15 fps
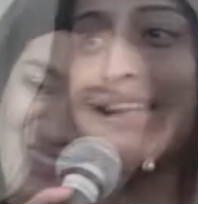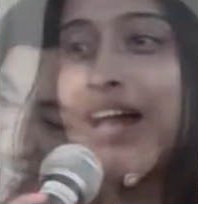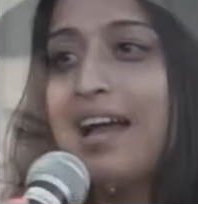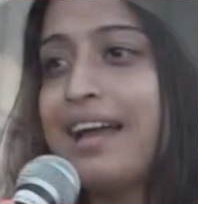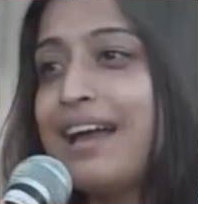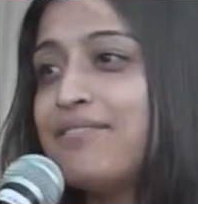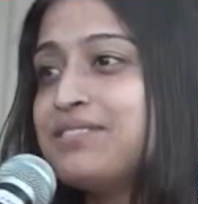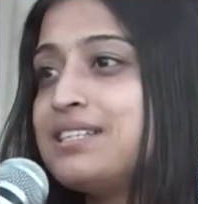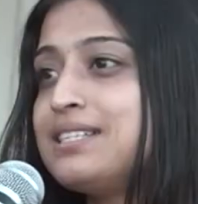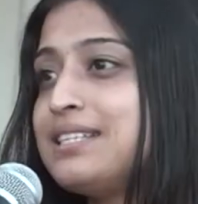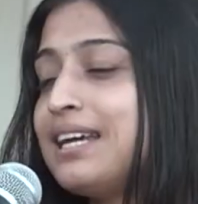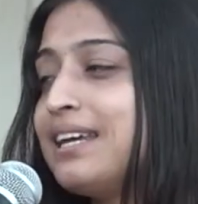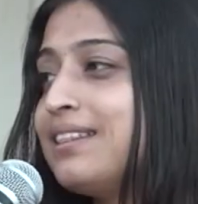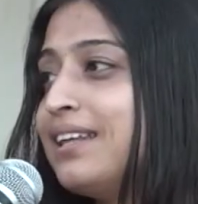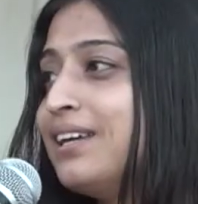I have to
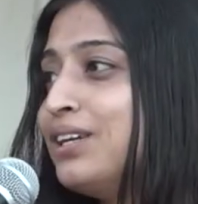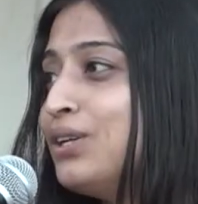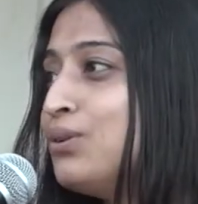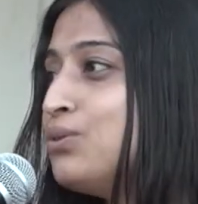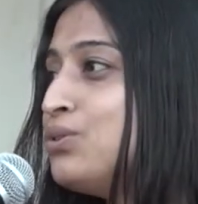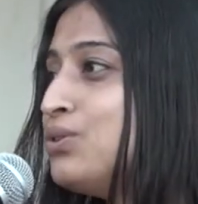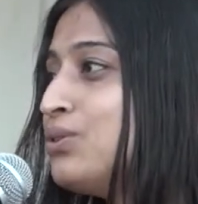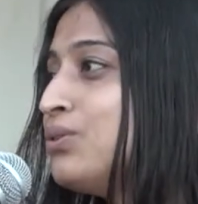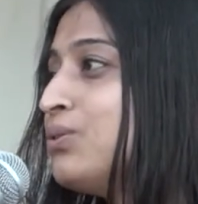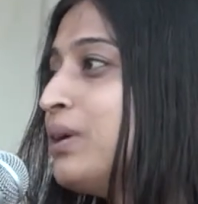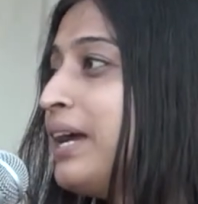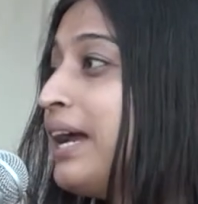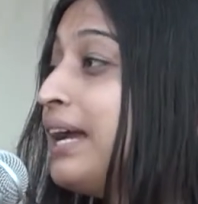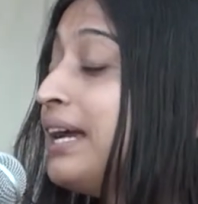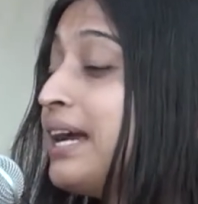say thank you to
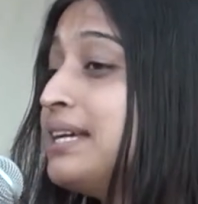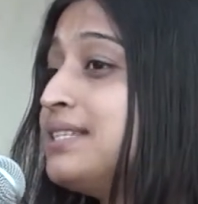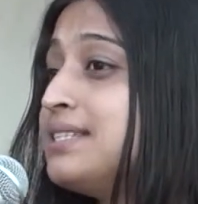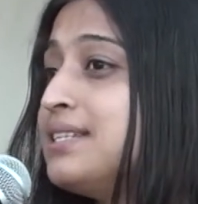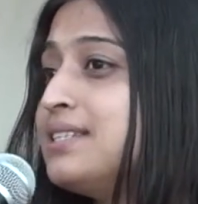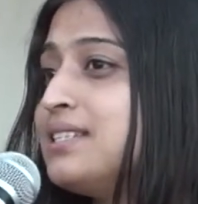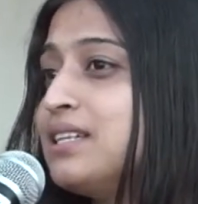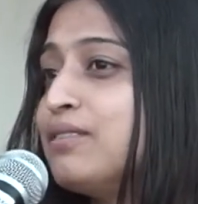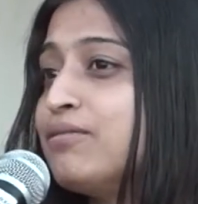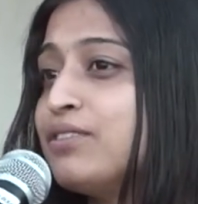AICC